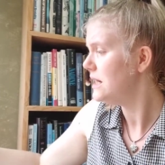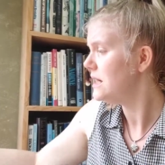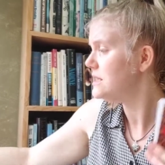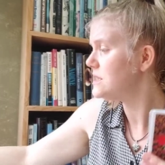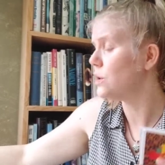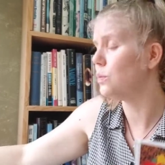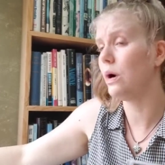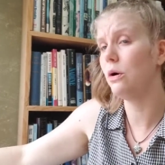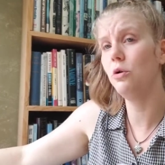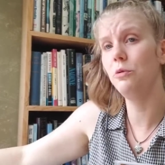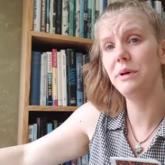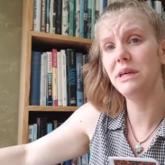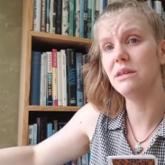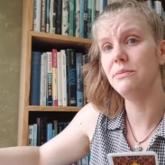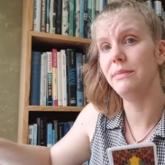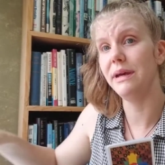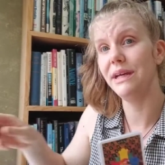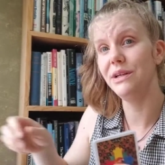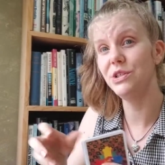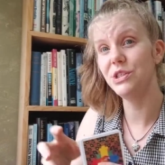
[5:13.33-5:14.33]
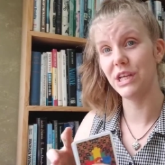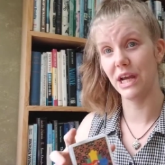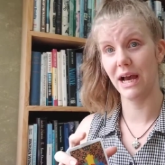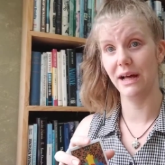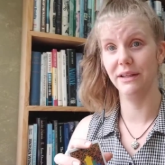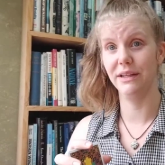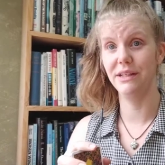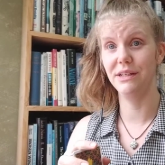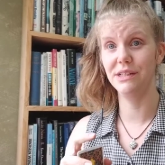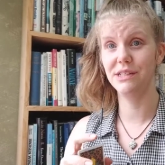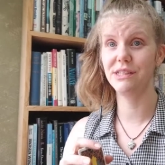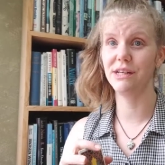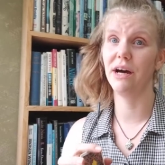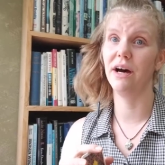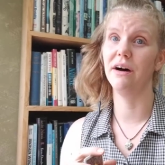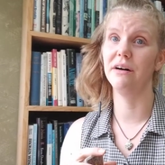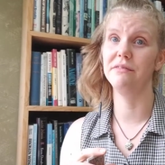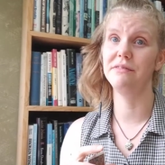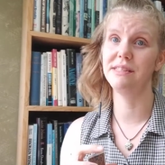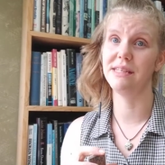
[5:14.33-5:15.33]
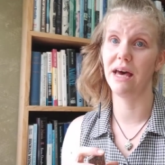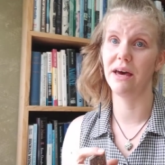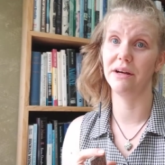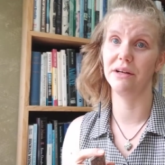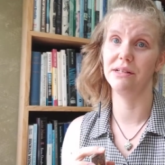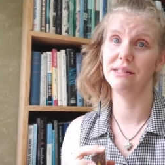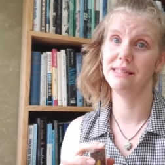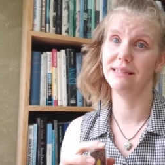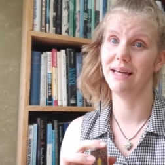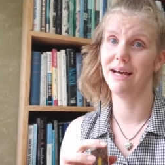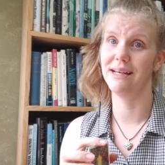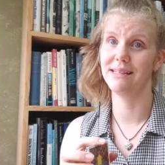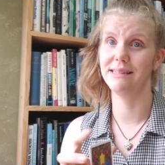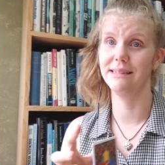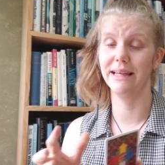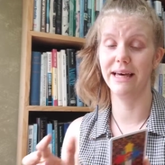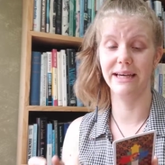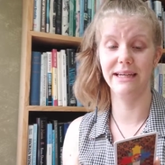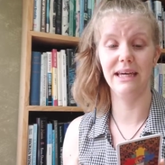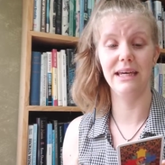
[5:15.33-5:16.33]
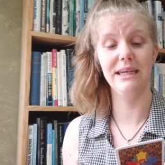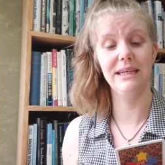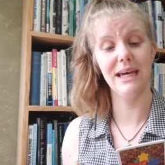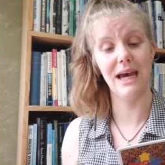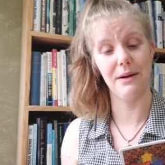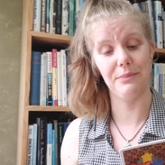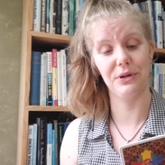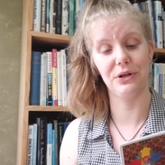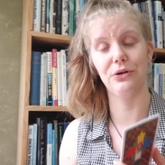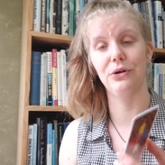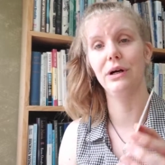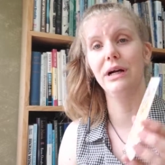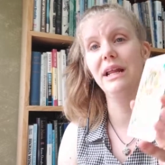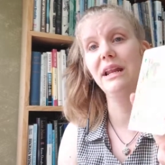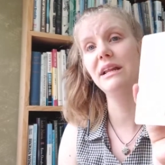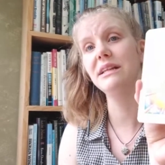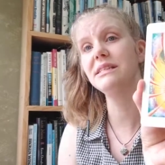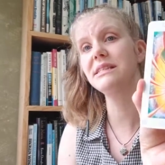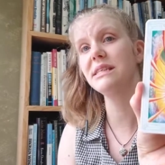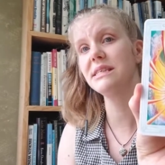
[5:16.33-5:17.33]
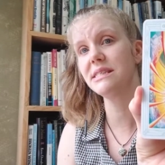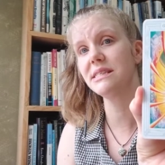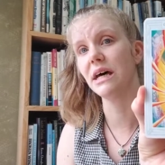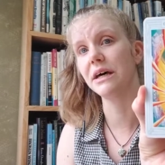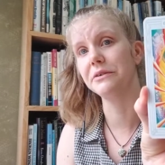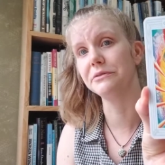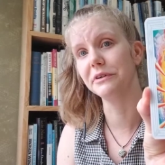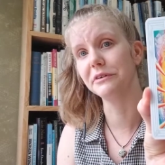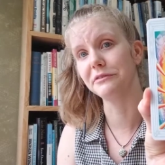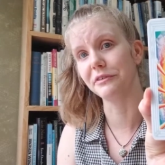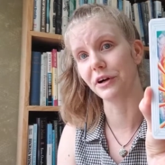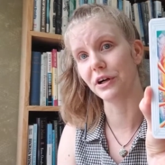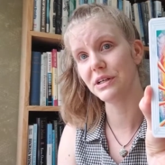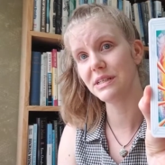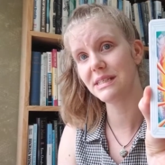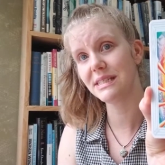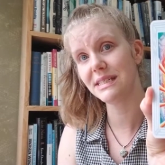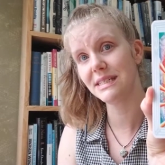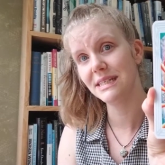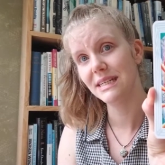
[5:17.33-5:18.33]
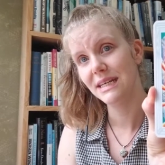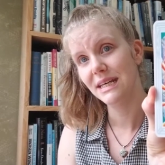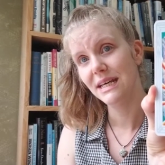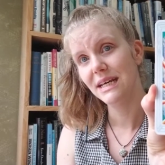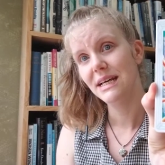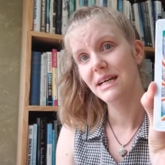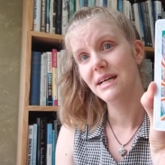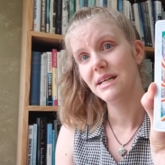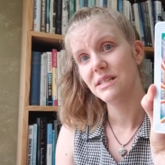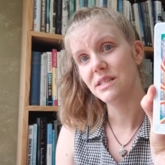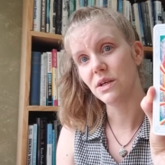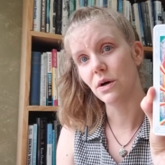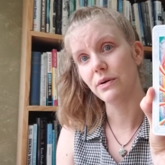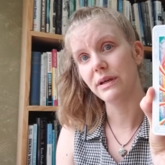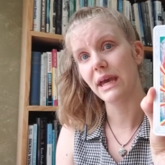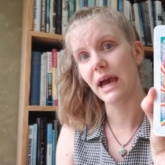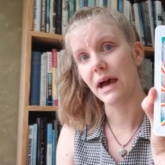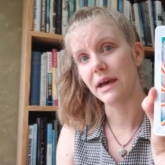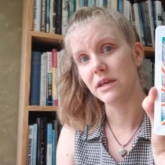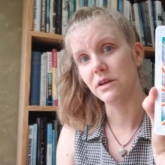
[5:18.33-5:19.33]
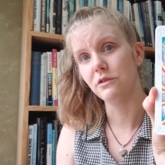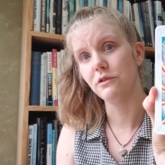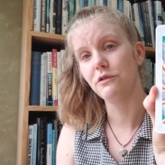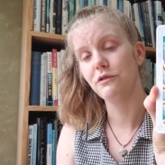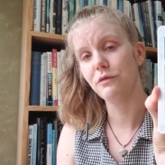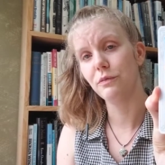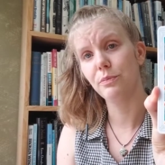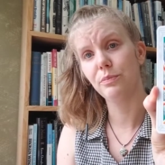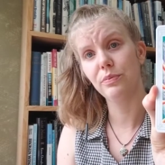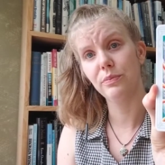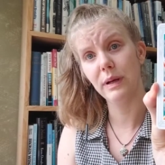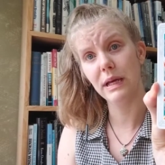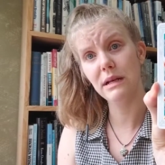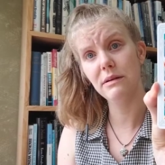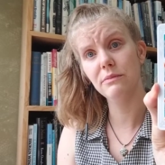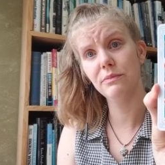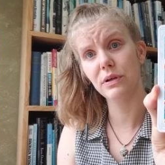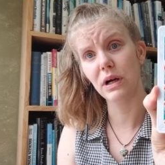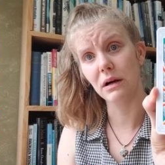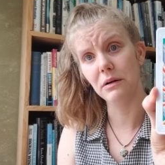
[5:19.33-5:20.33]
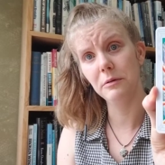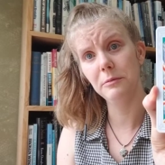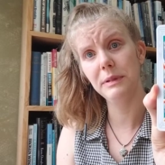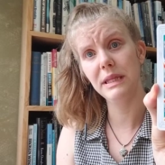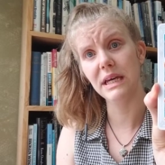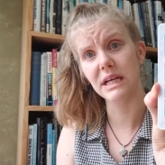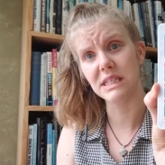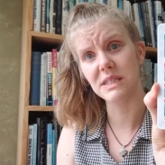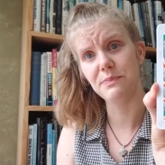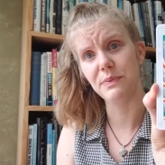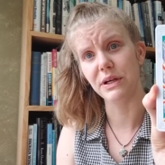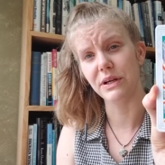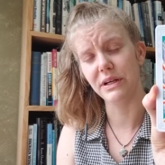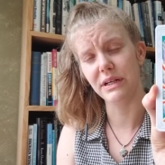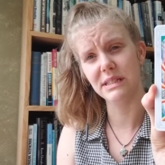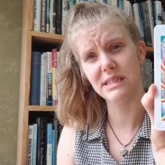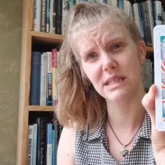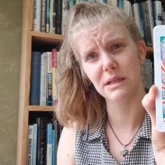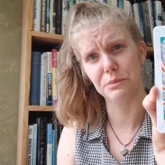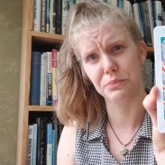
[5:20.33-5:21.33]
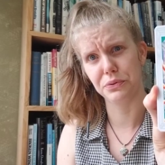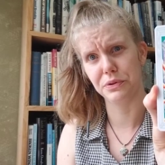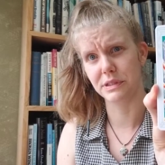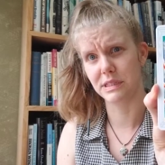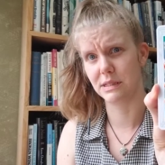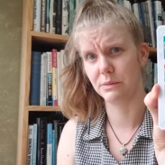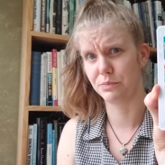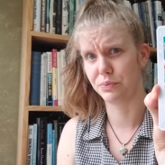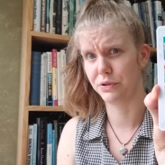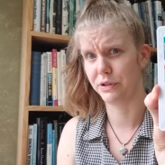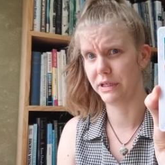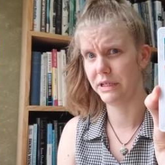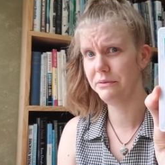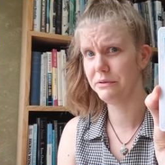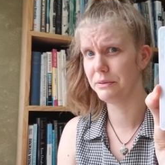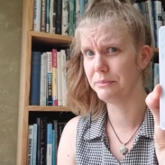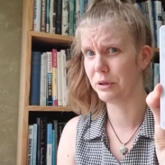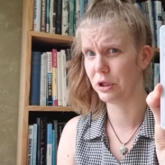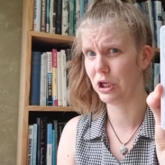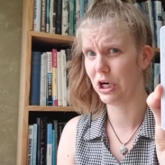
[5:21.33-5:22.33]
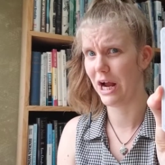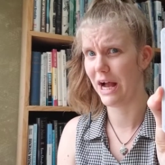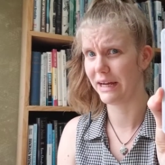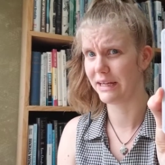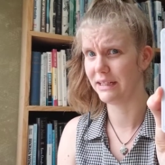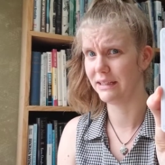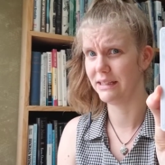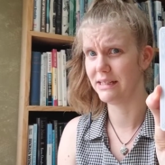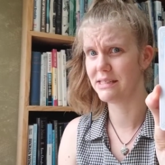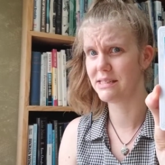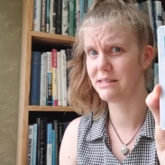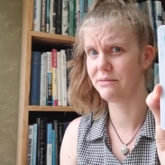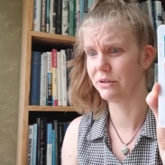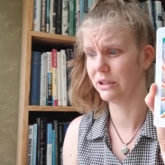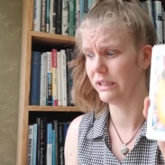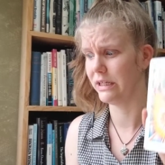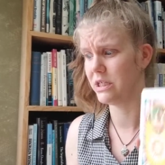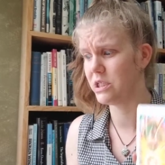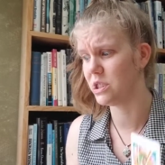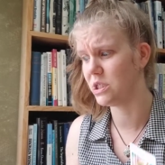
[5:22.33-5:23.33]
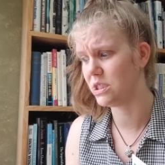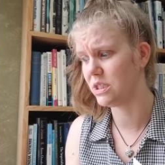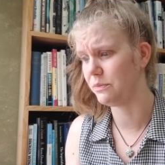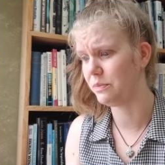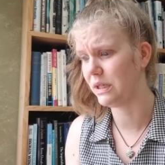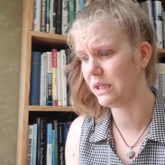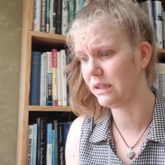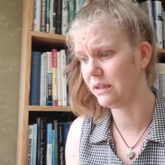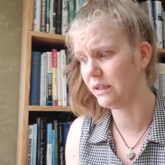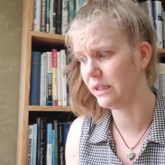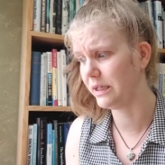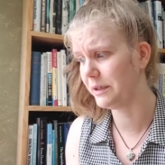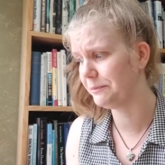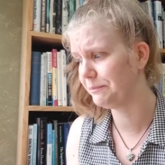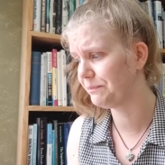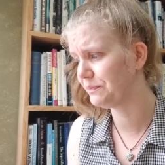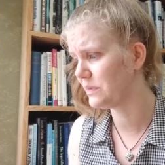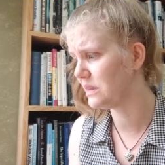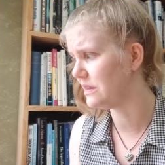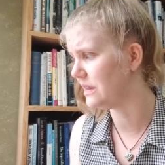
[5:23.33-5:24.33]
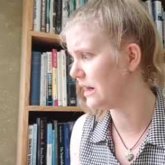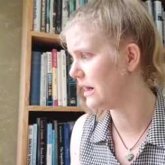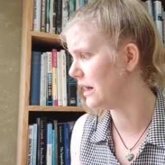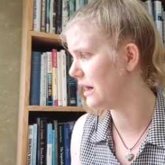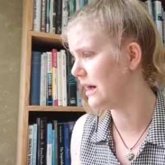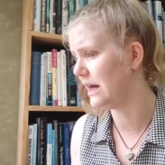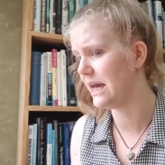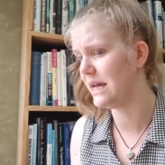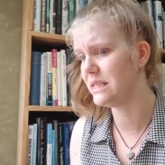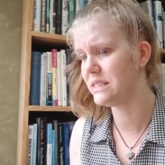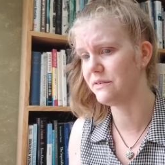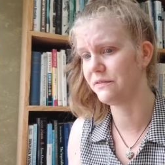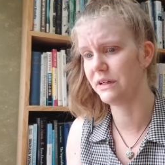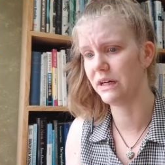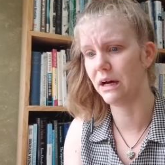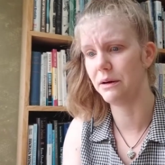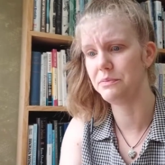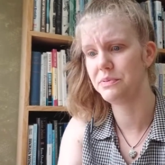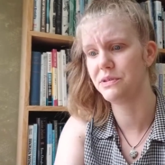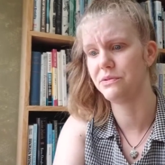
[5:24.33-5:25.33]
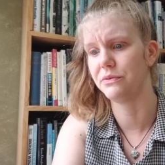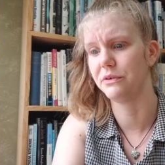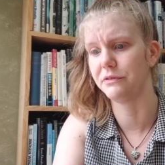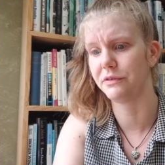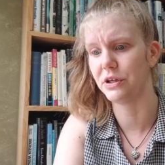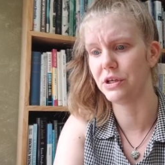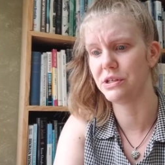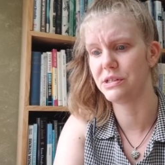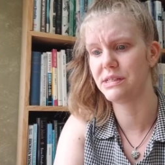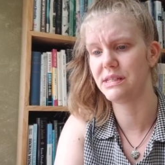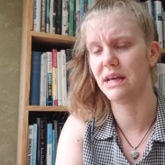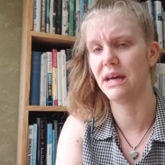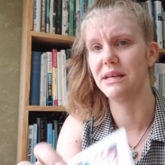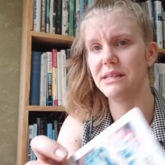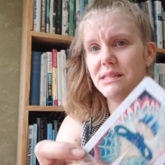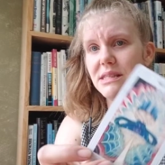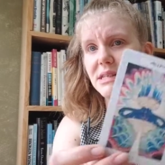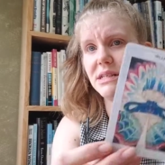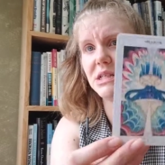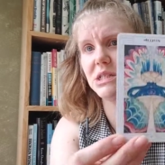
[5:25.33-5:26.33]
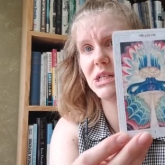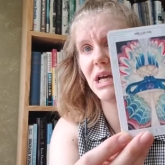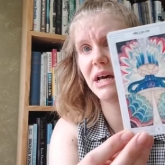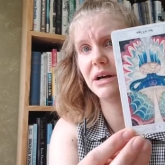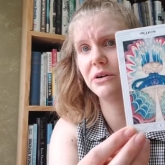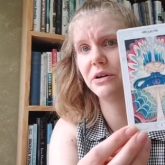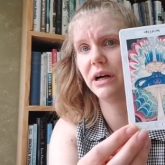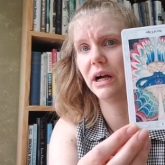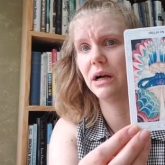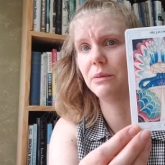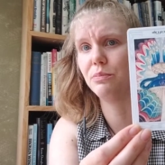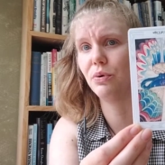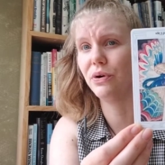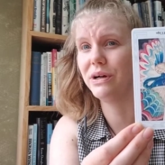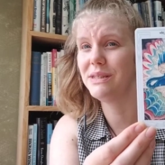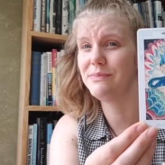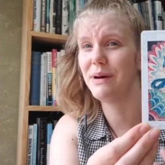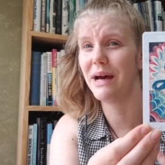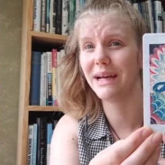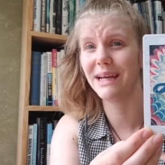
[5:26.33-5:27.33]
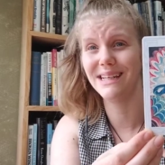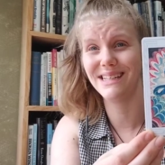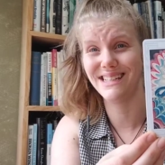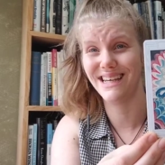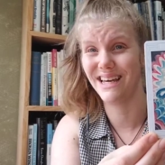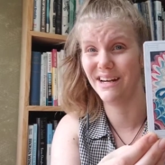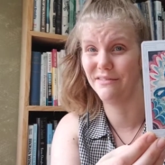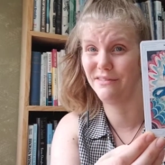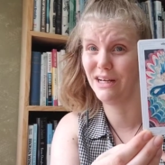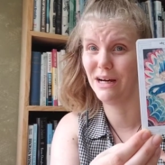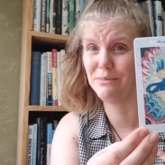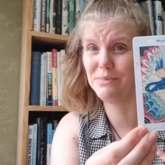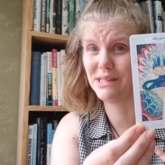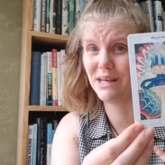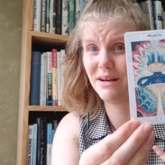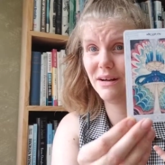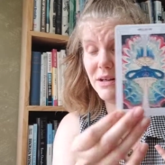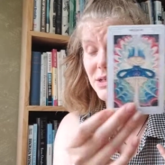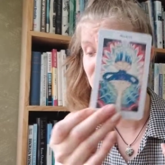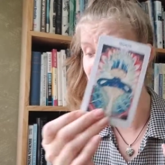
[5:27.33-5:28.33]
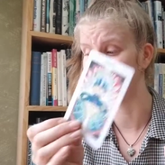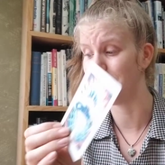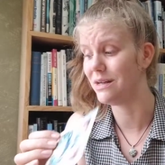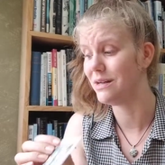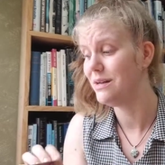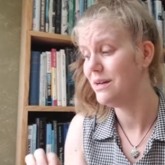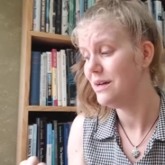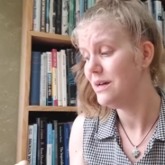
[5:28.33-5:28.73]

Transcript: So what will be the main challenge of Saturn's last leg in Capricorn? And it's the sun reversed. So yeah, you've been probably experiencing some pretty miraculous relationship healing. The Ace of Cups reversed as the shadow card points back at 10 of Cups energy.